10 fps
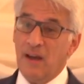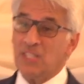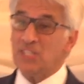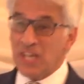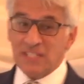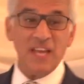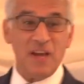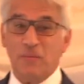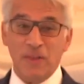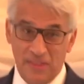I checked
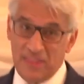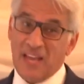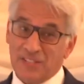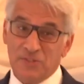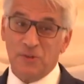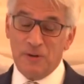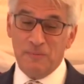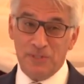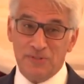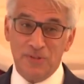out whether that story
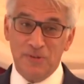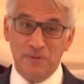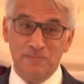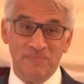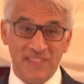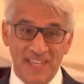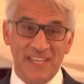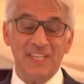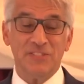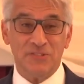was true.
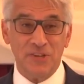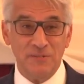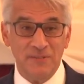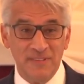It is true.